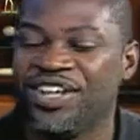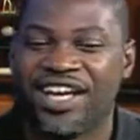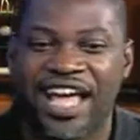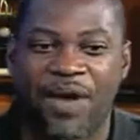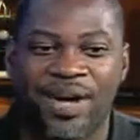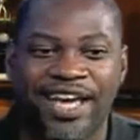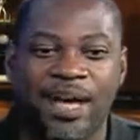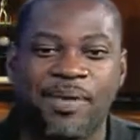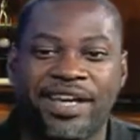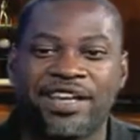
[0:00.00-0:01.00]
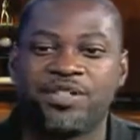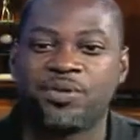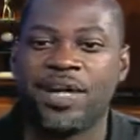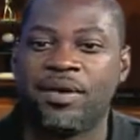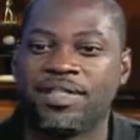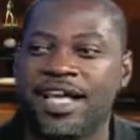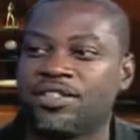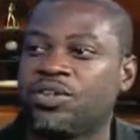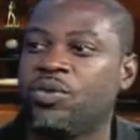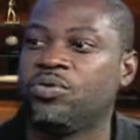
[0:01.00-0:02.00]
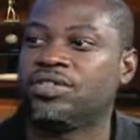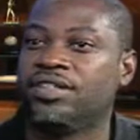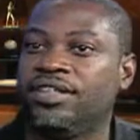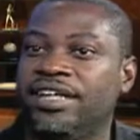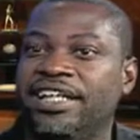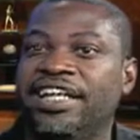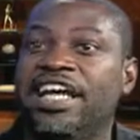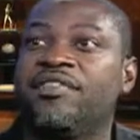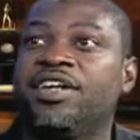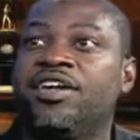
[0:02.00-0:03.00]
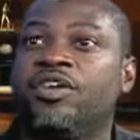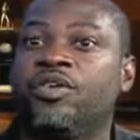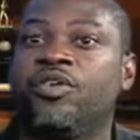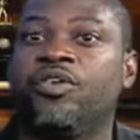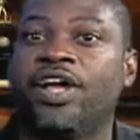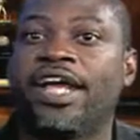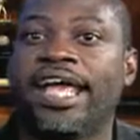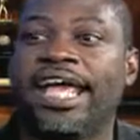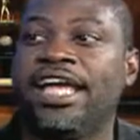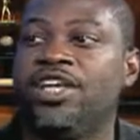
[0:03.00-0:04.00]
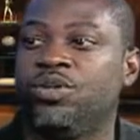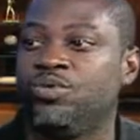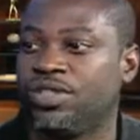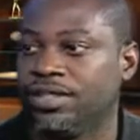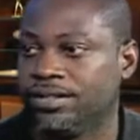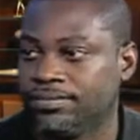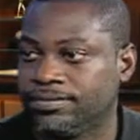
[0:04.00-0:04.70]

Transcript: how I got back into it, I was asked to coach an 11 and under AAU team.